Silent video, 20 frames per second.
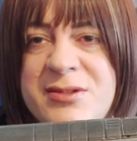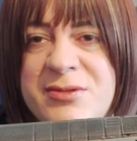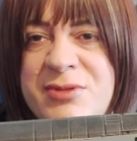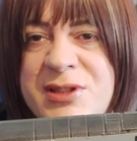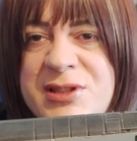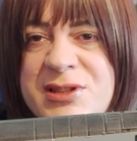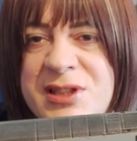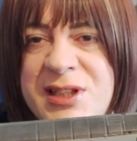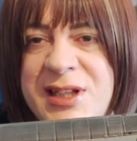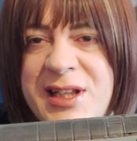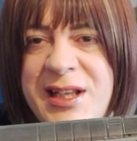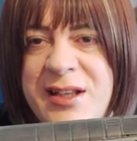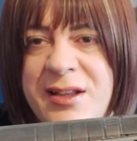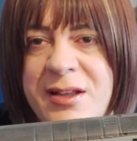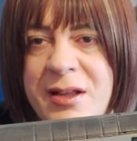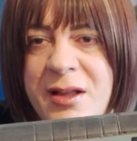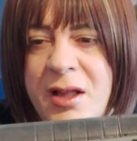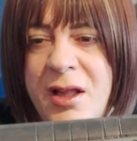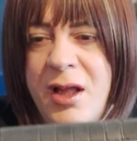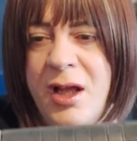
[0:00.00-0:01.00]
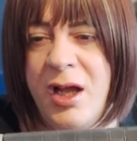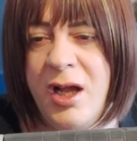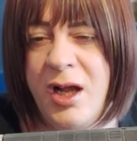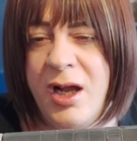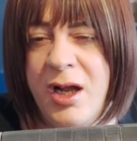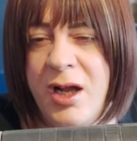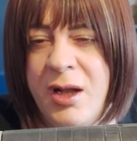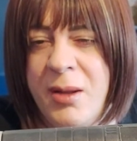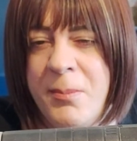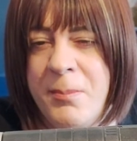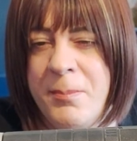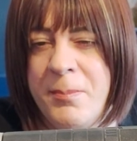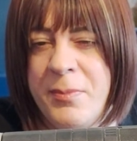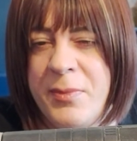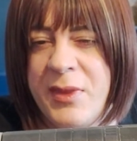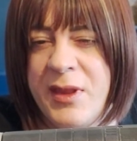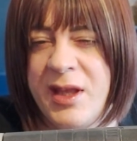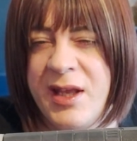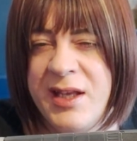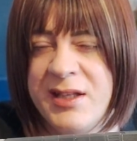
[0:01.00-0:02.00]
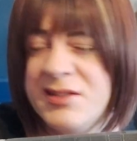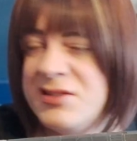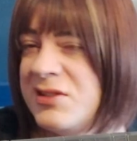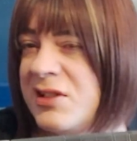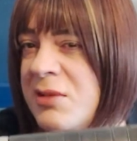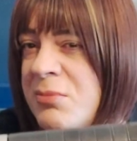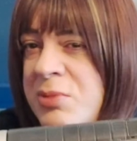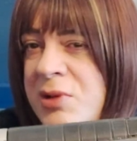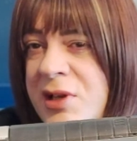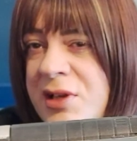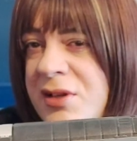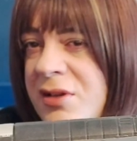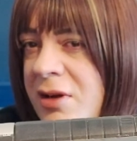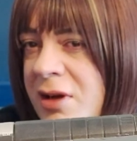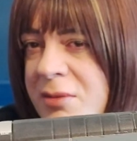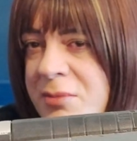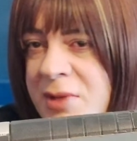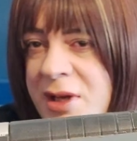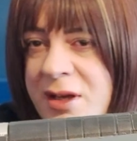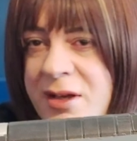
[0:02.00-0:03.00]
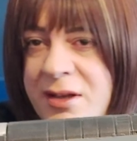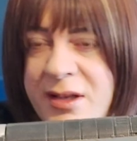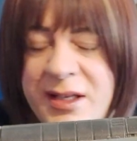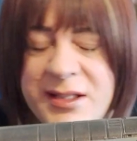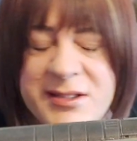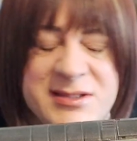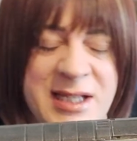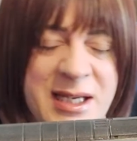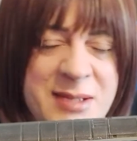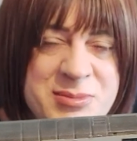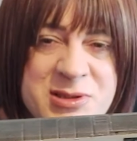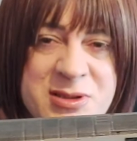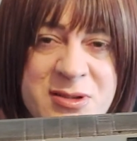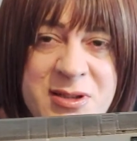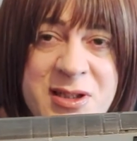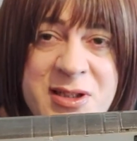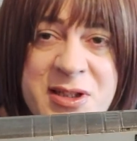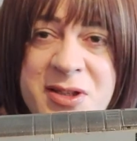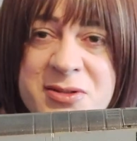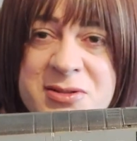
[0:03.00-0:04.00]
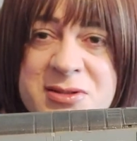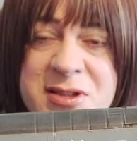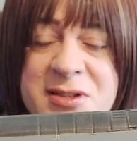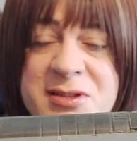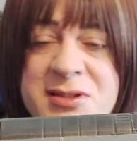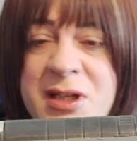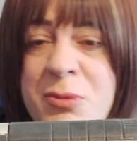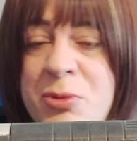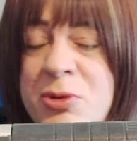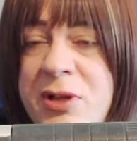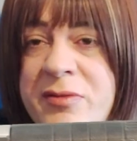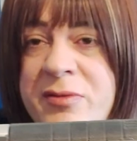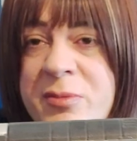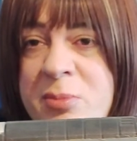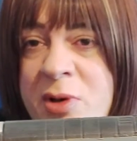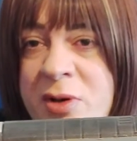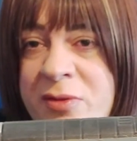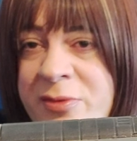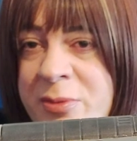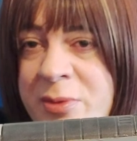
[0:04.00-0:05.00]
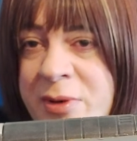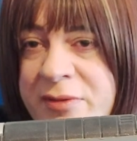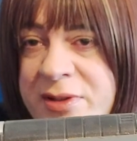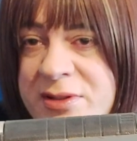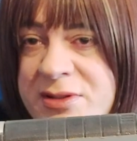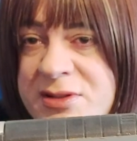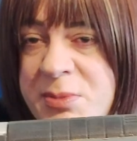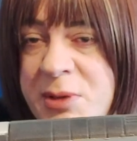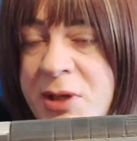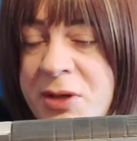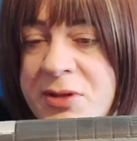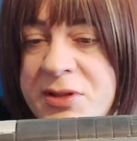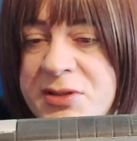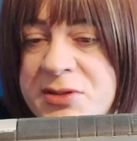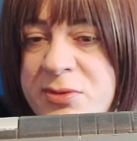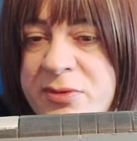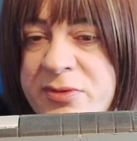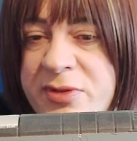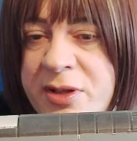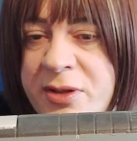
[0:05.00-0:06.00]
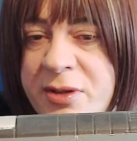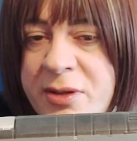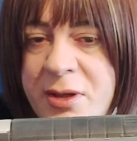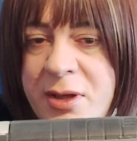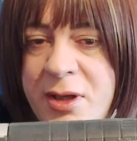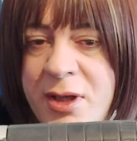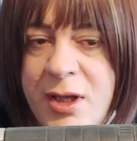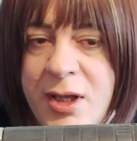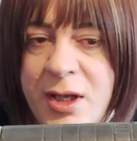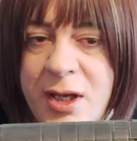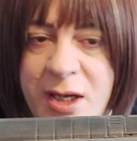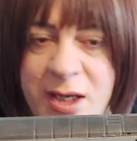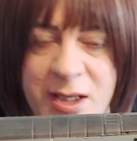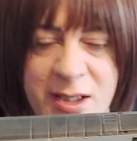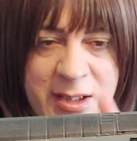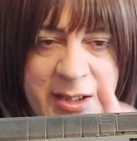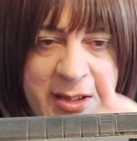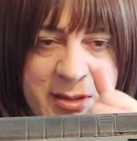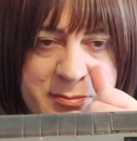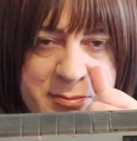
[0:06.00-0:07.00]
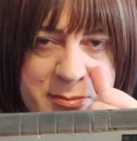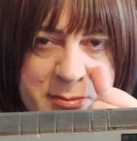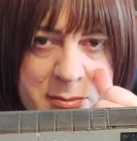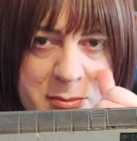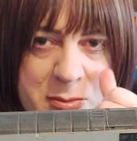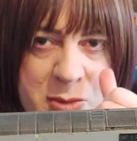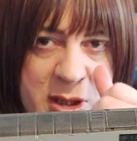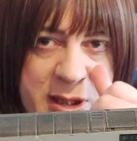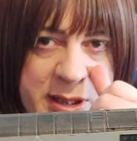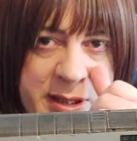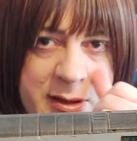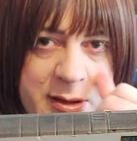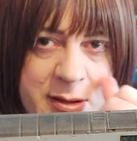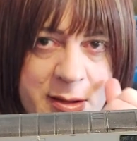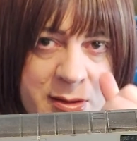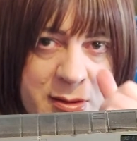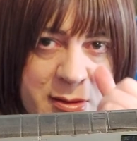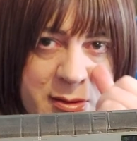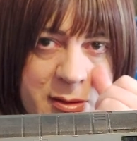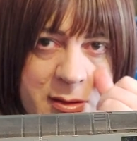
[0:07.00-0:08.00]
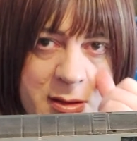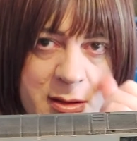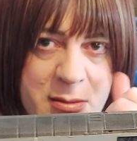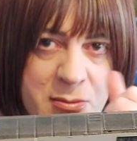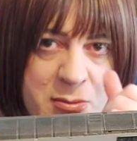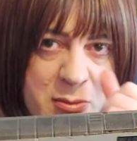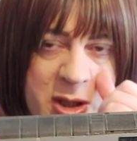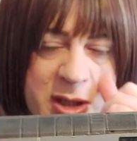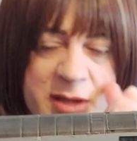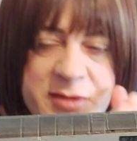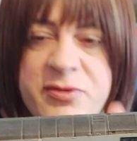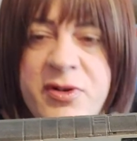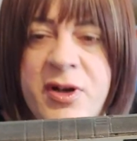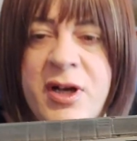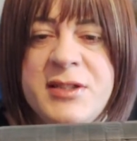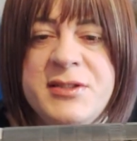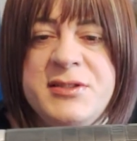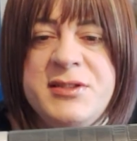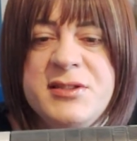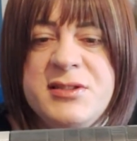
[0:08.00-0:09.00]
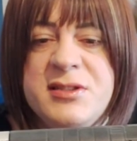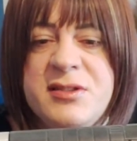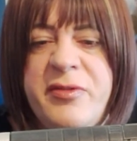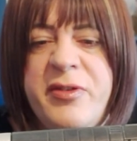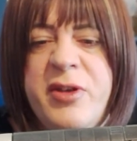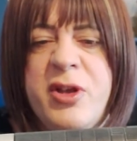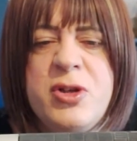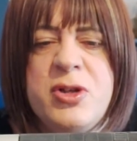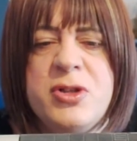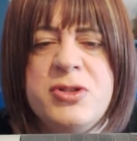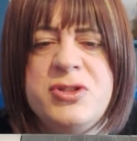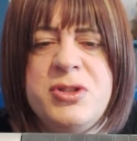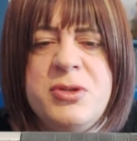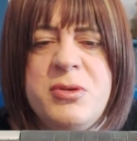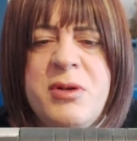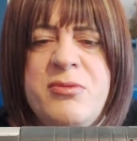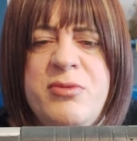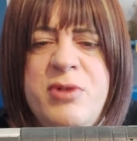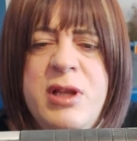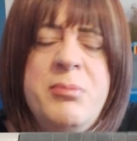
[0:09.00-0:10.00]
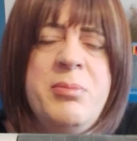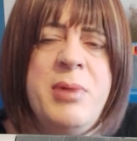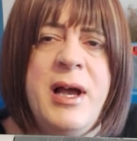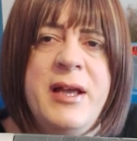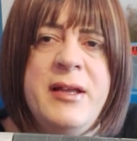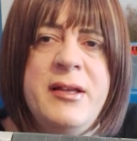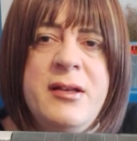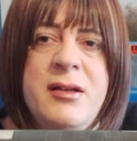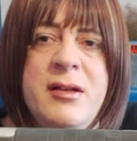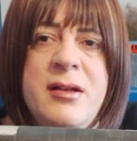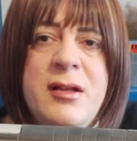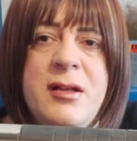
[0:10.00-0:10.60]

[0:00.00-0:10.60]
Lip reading: originally, it's a complete nightmare. It's absolutely useless. I wouldn't even bother with it, to be honest with you. My advice is, if you're going to do a repaint